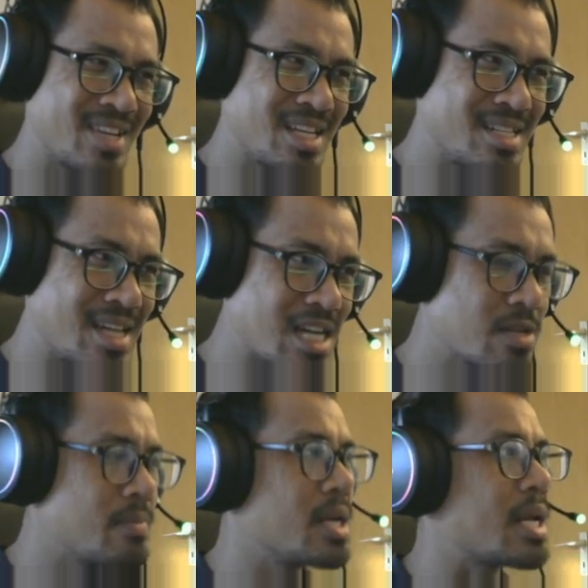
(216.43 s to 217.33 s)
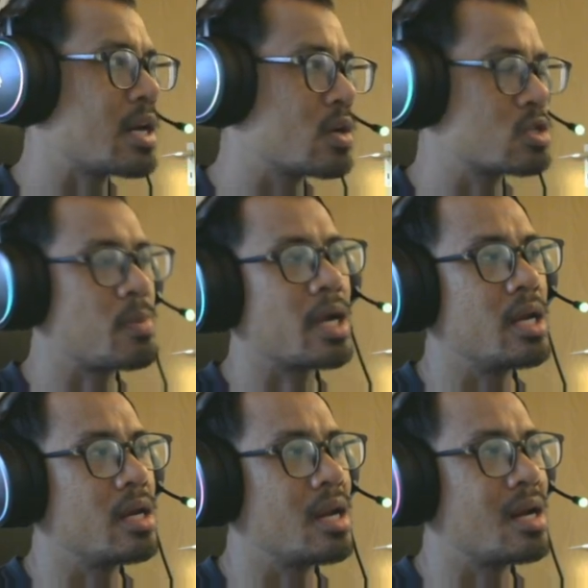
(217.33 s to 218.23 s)
It doesn't mean that those
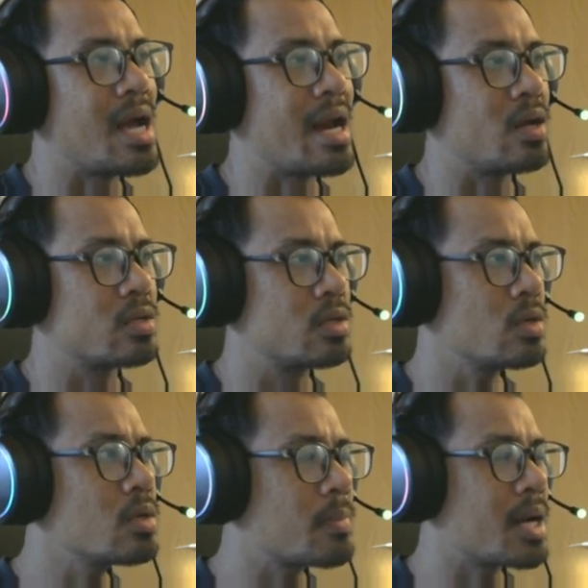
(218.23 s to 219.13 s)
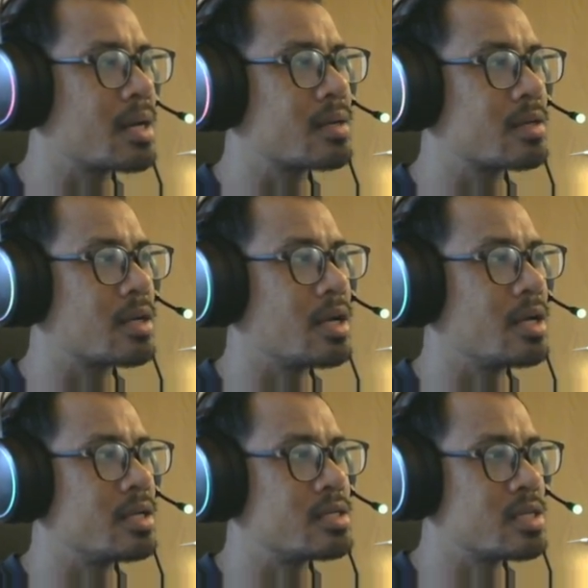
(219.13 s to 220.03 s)
plugins are not good, but
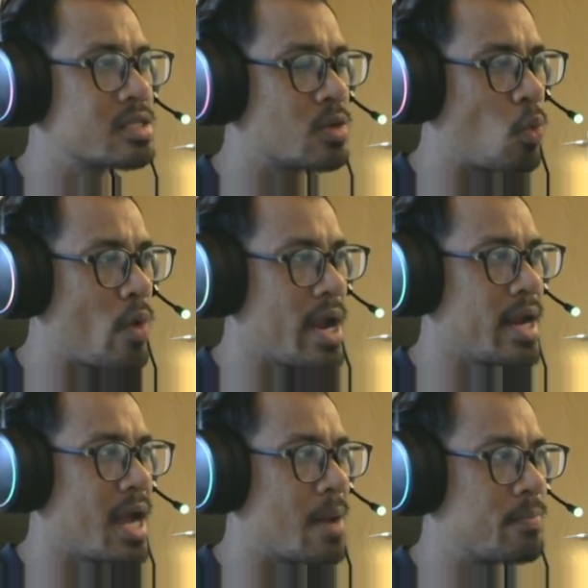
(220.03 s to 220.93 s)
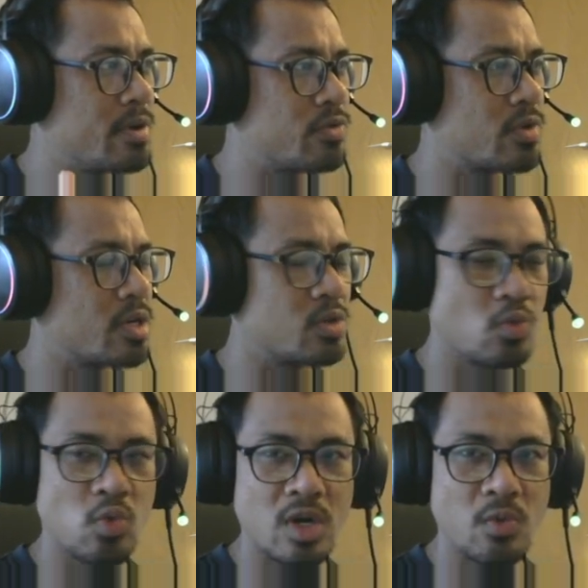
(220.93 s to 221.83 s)
it's just the way that I prefer to
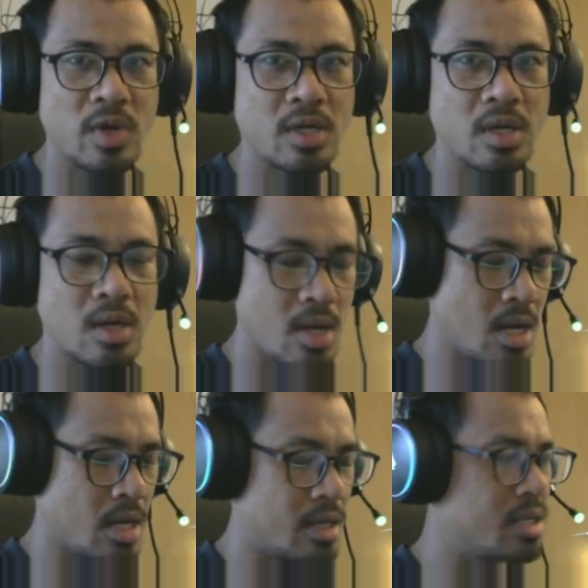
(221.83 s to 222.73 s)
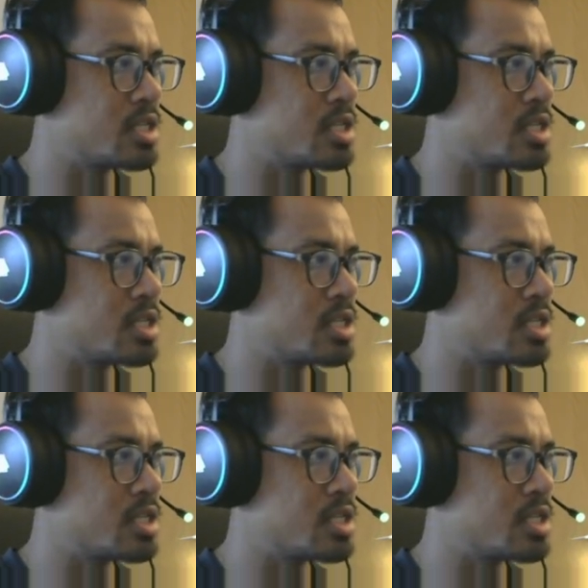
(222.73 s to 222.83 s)
work with. This